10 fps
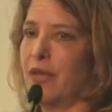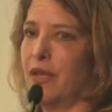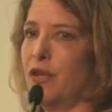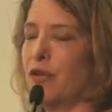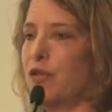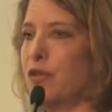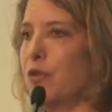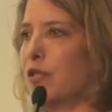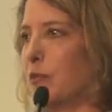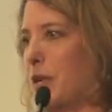if
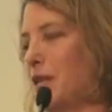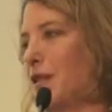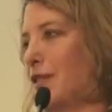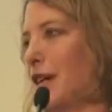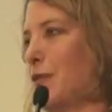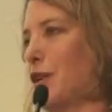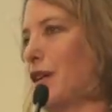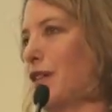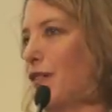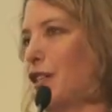you spend enough time
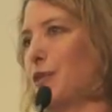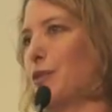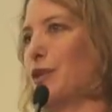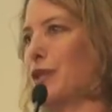talking to vegetable